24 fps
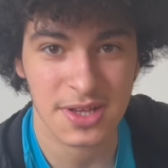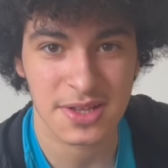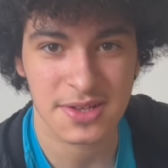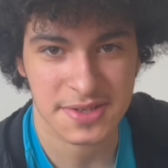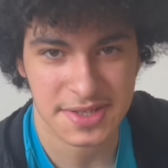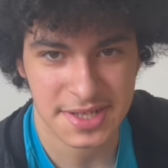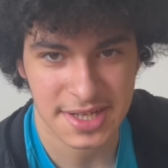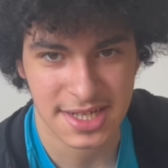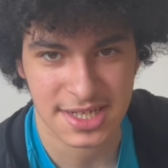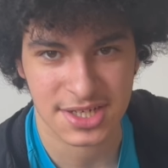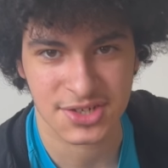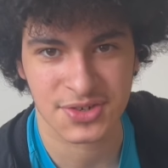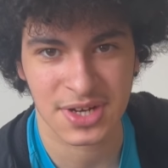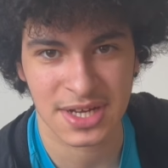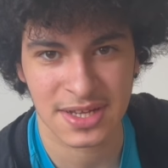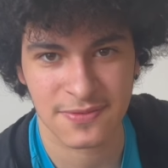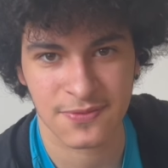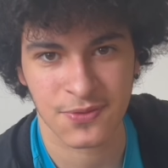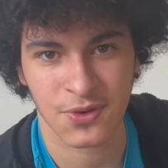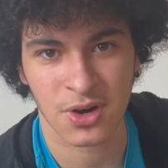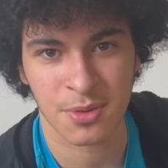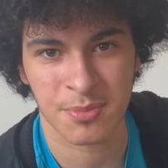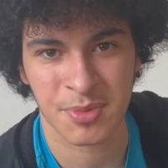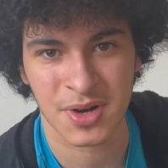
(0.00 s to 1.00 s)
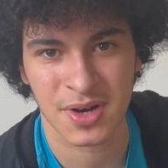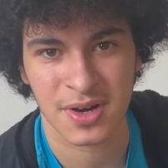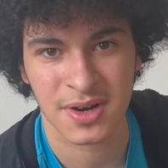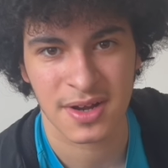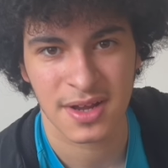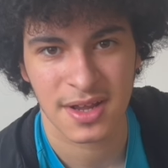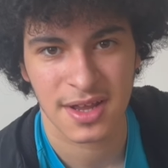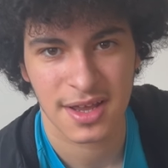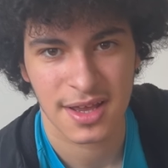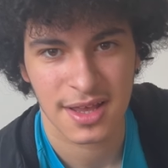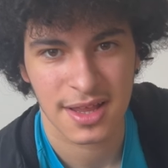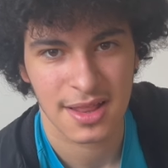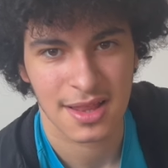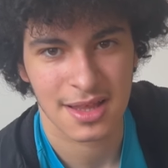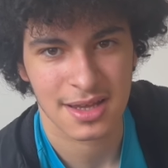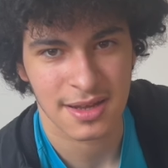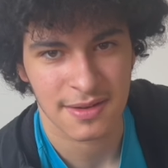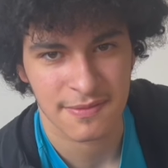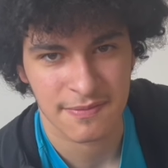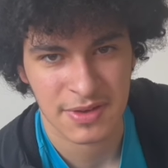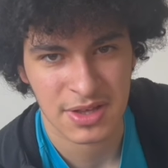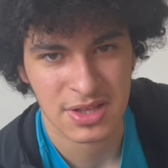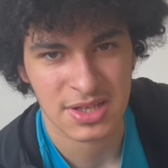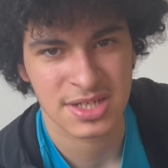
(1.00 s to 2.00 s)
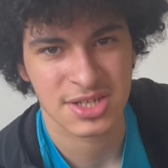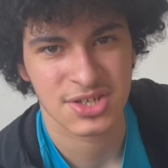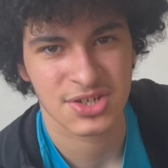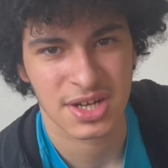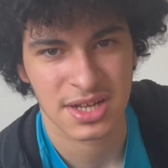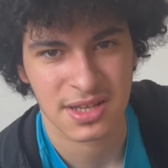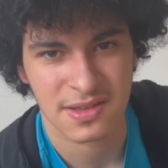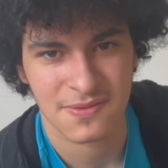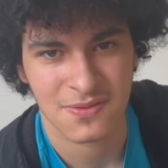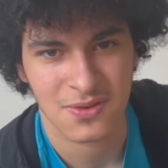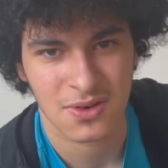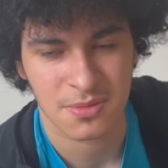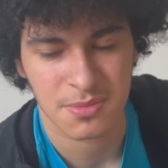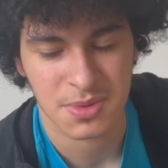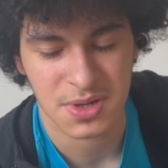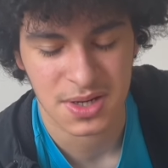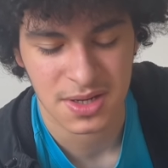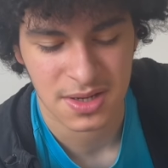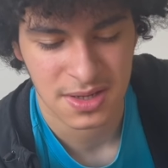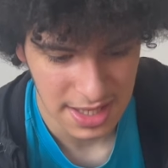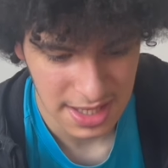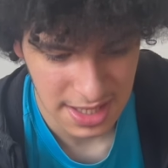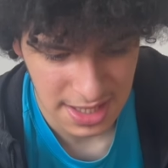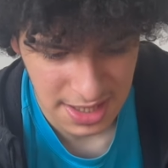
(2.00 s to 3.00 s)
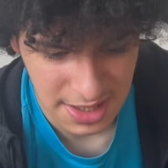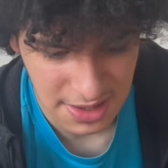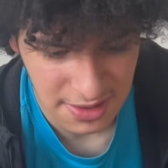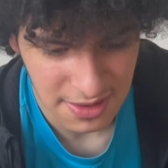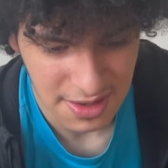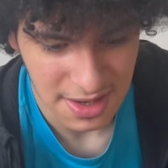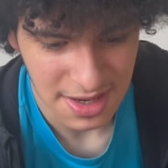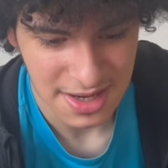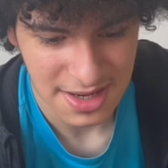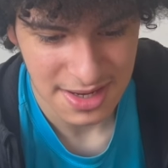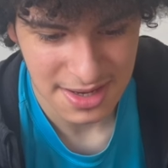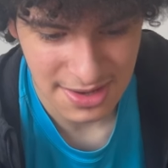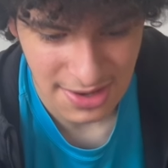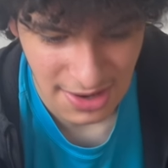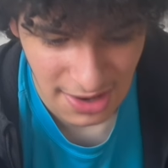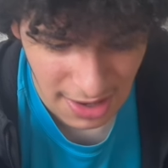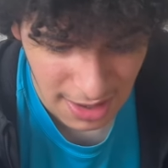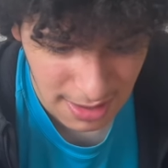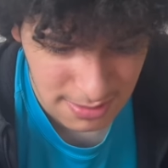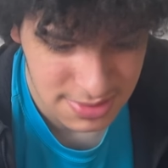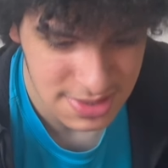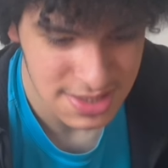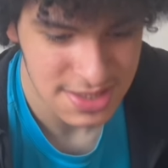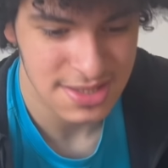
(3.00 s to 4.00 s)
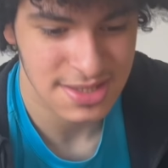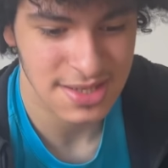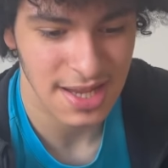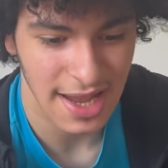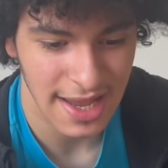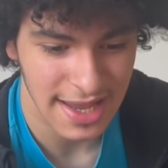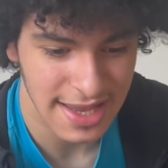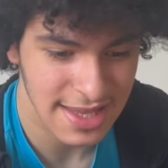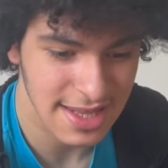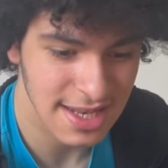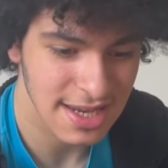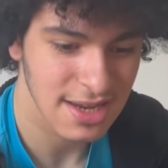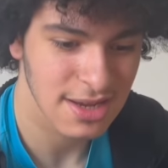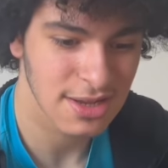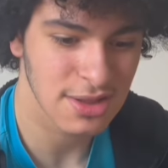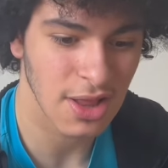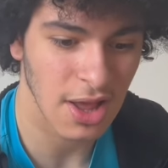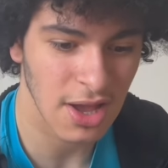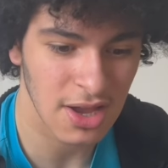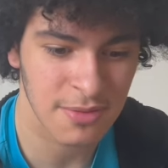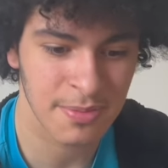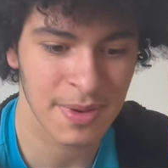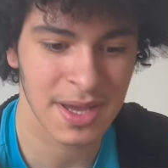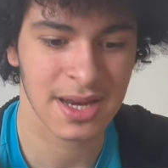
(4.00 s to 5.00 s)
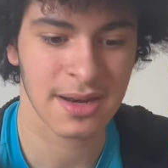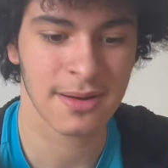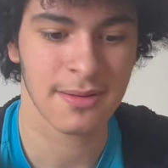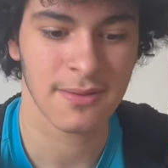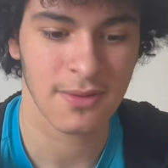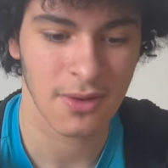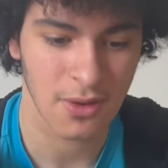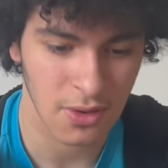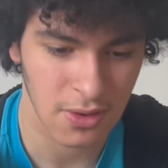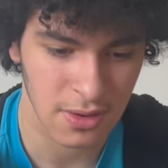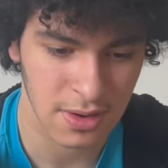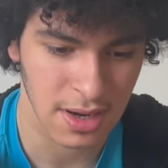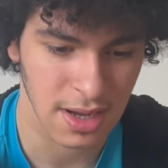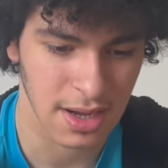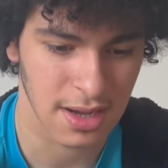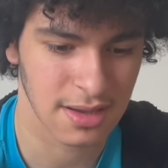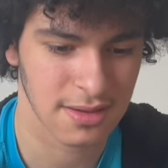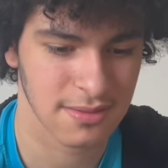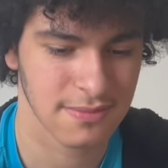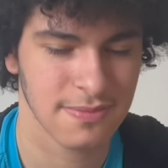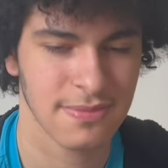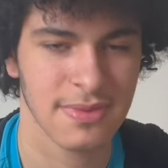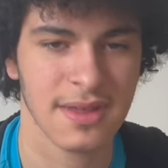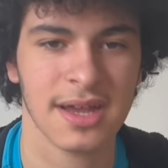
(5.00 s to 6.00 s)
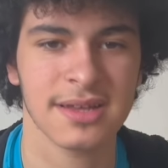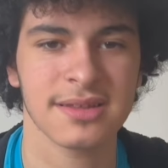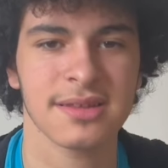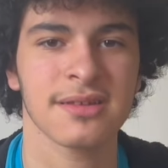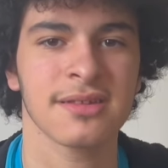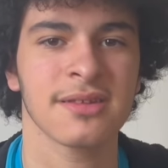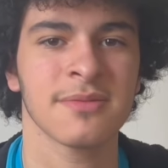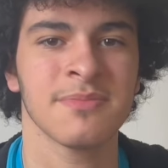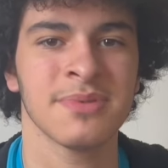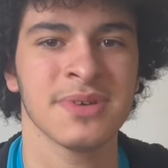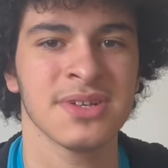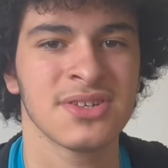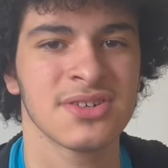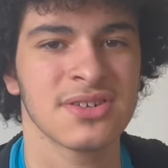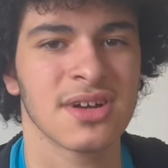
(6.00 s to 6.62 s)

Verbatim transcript: of looks like a transformer, like a villain transformer. Here comes Titan Clockman, or not. I thought the beat